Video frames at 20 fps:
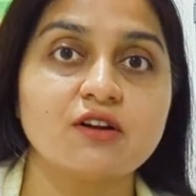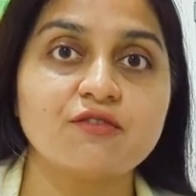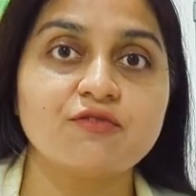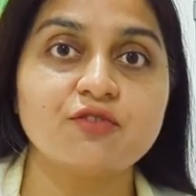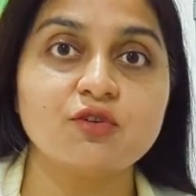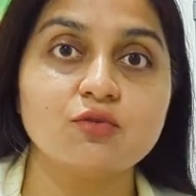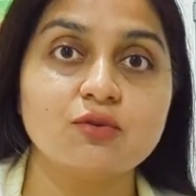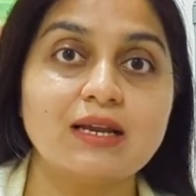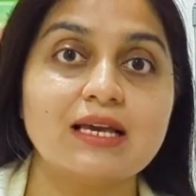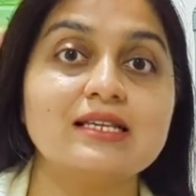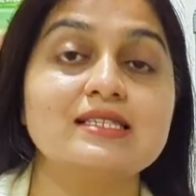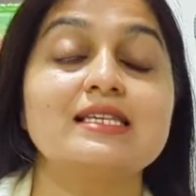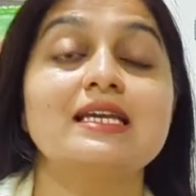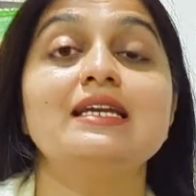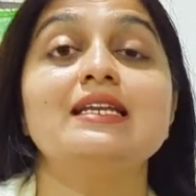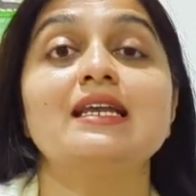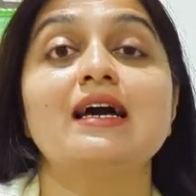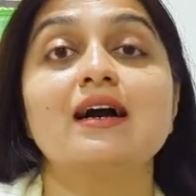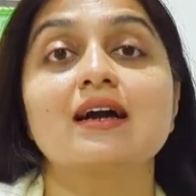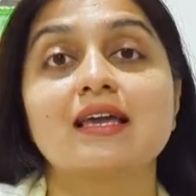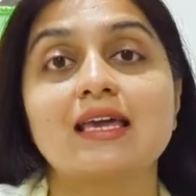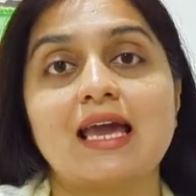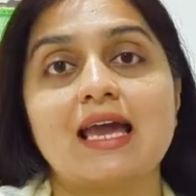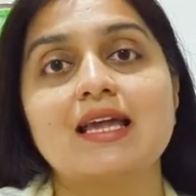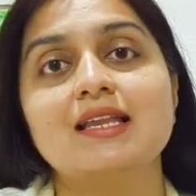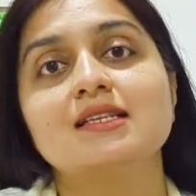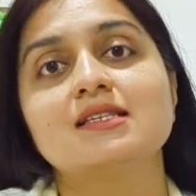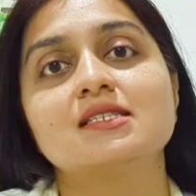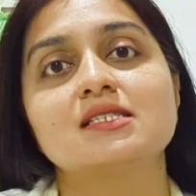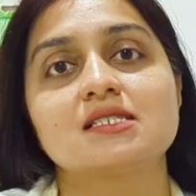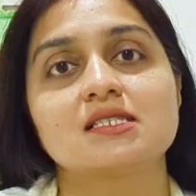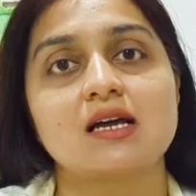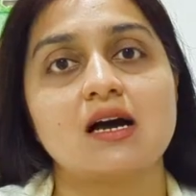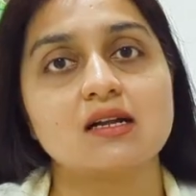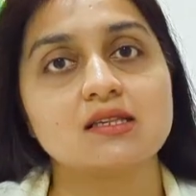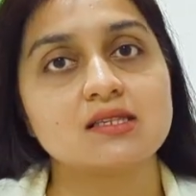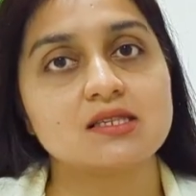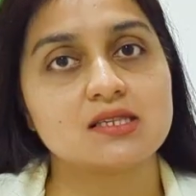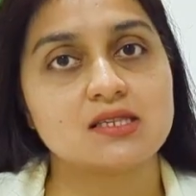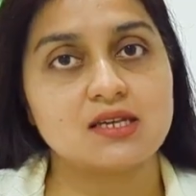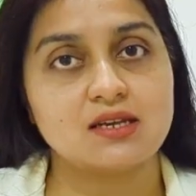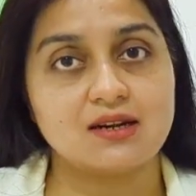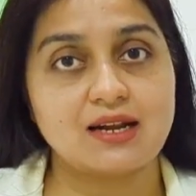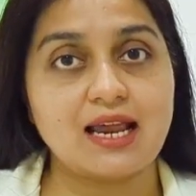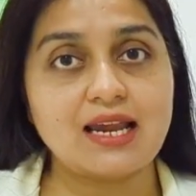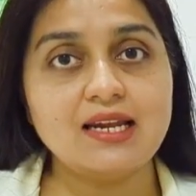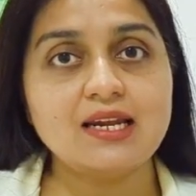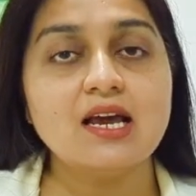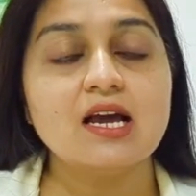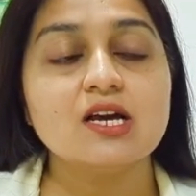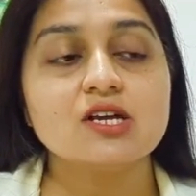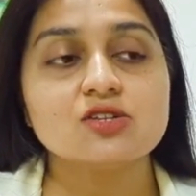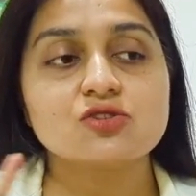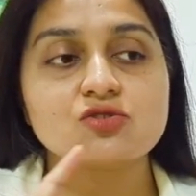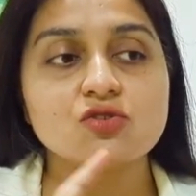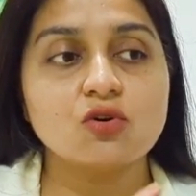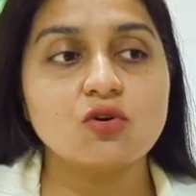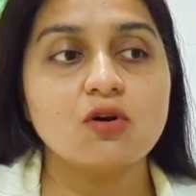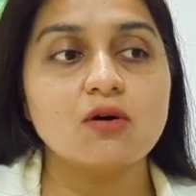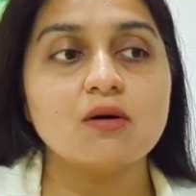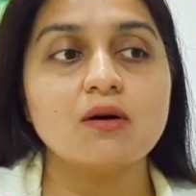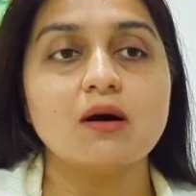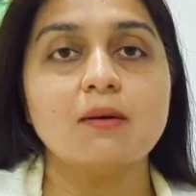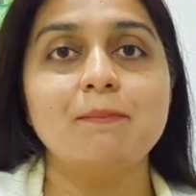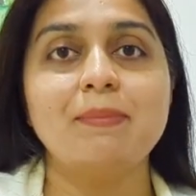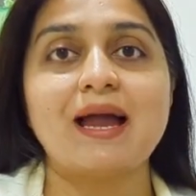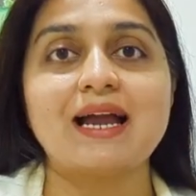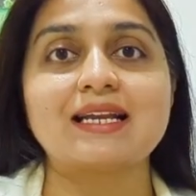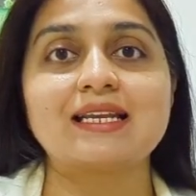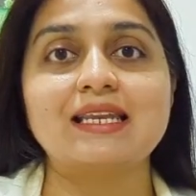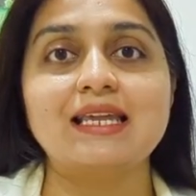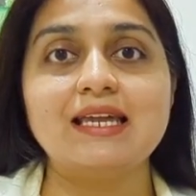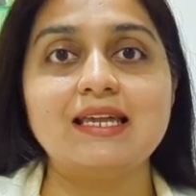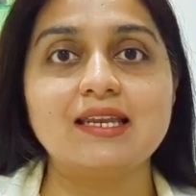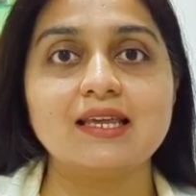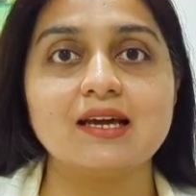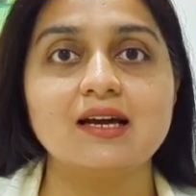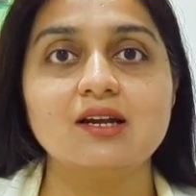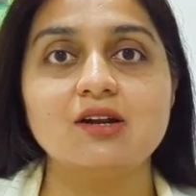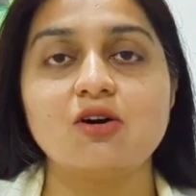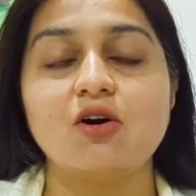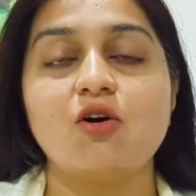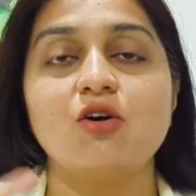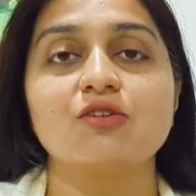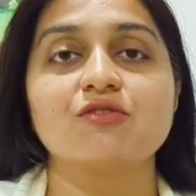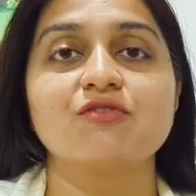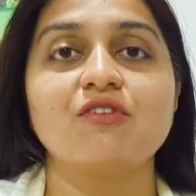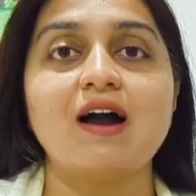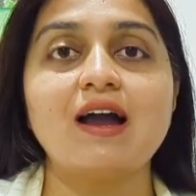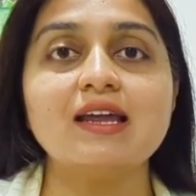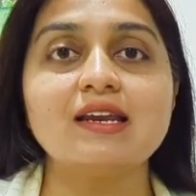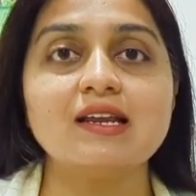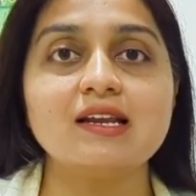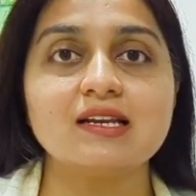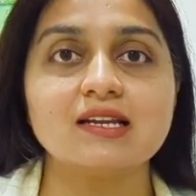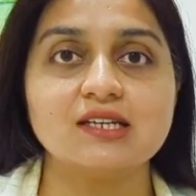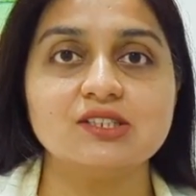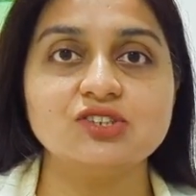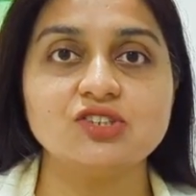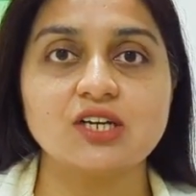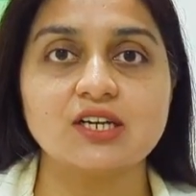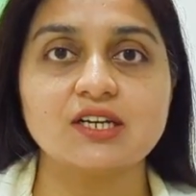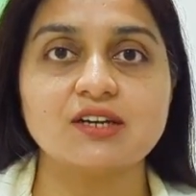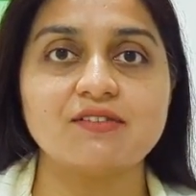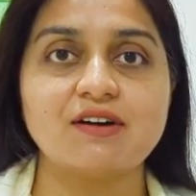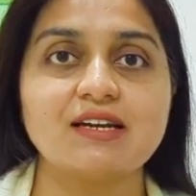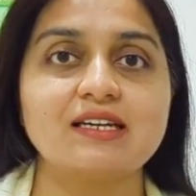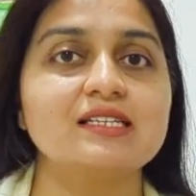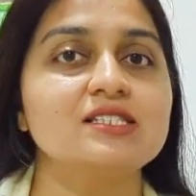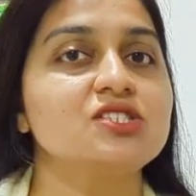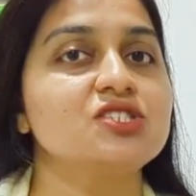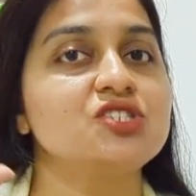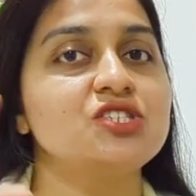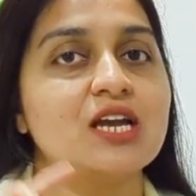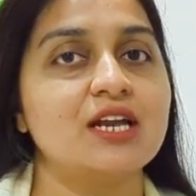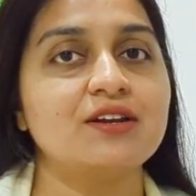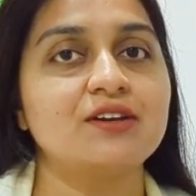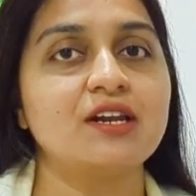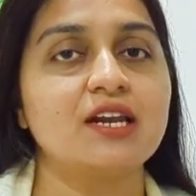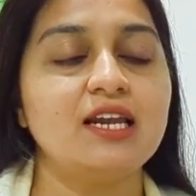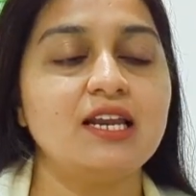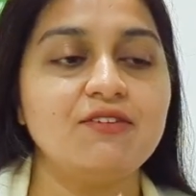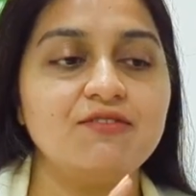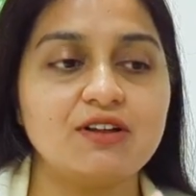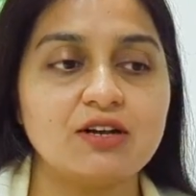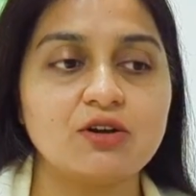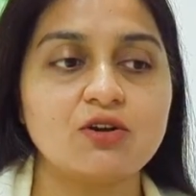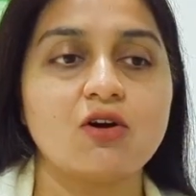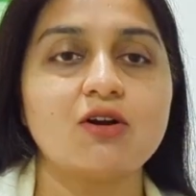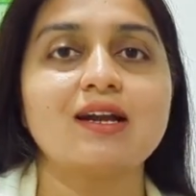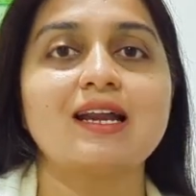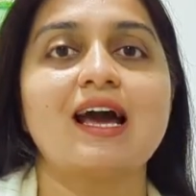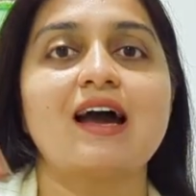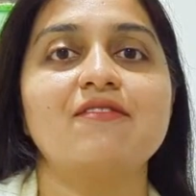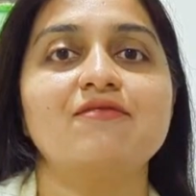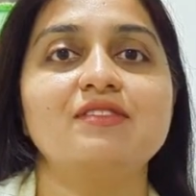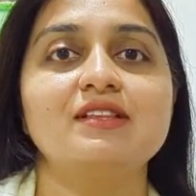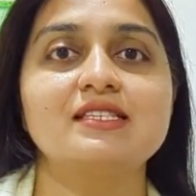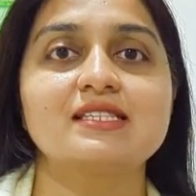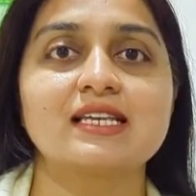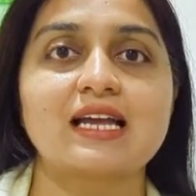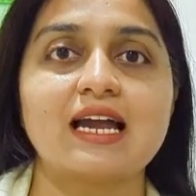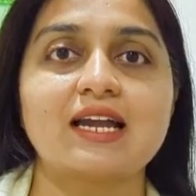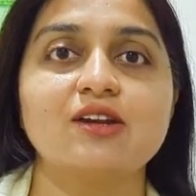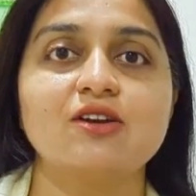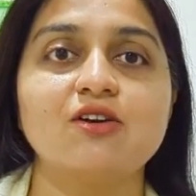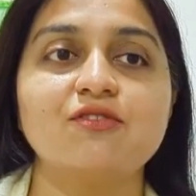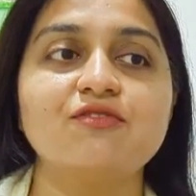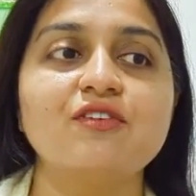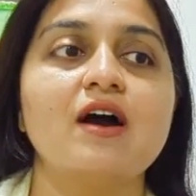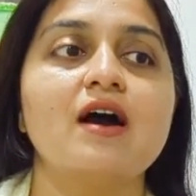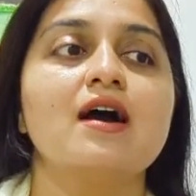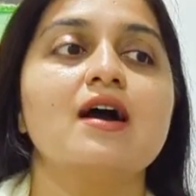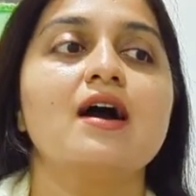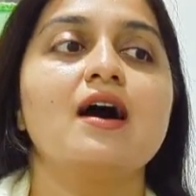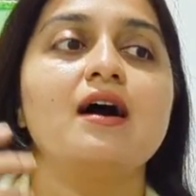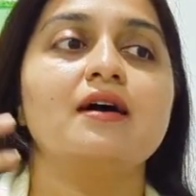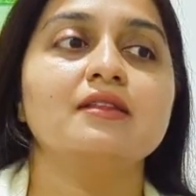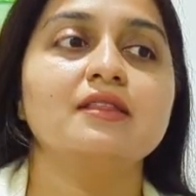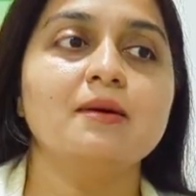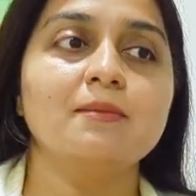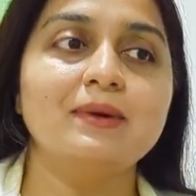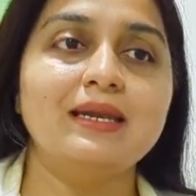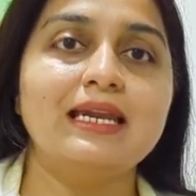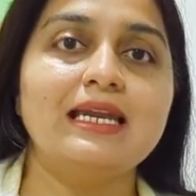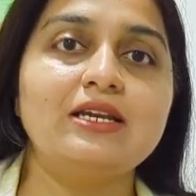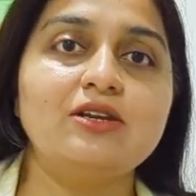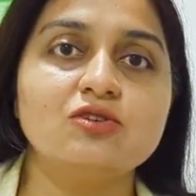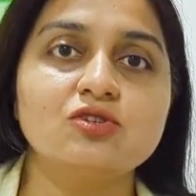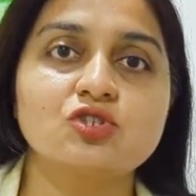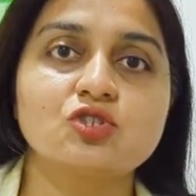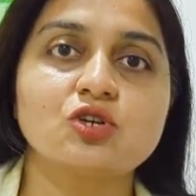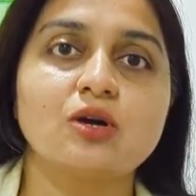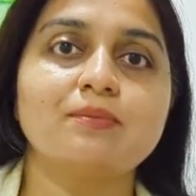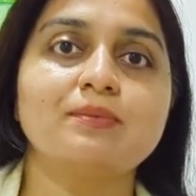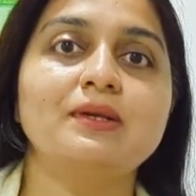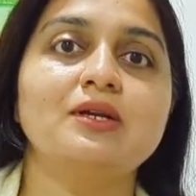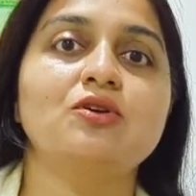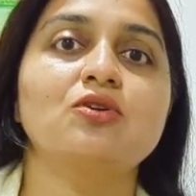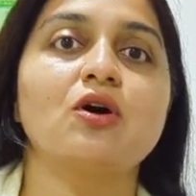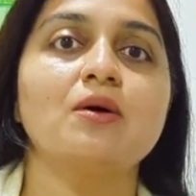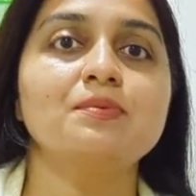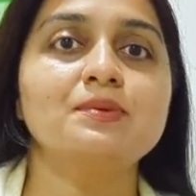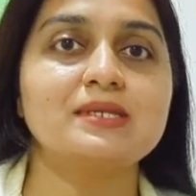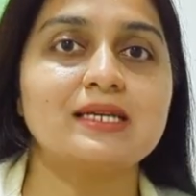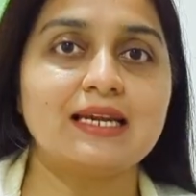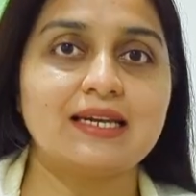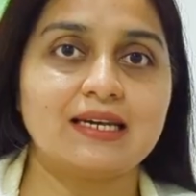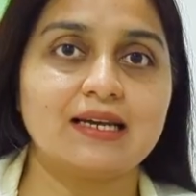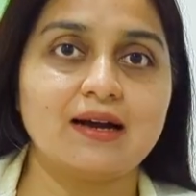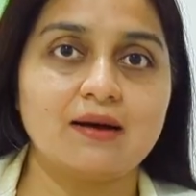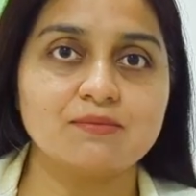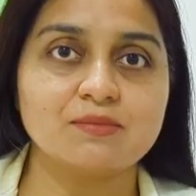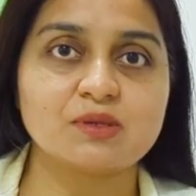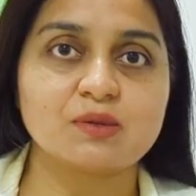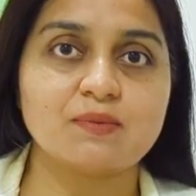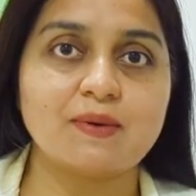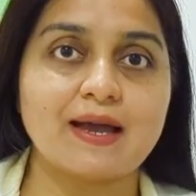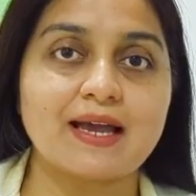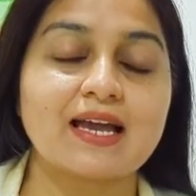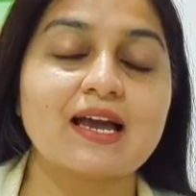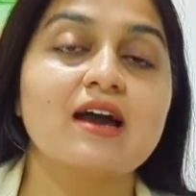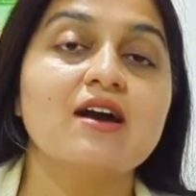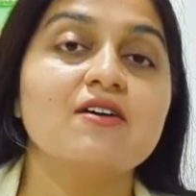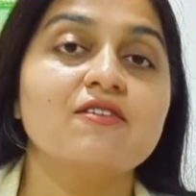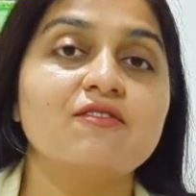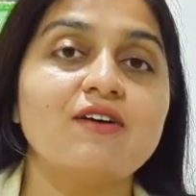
a few days, it again starts, right? So a bacterial or viral conjunctivitis generally will not have this kind of, the minute you stop the drops, it comes back.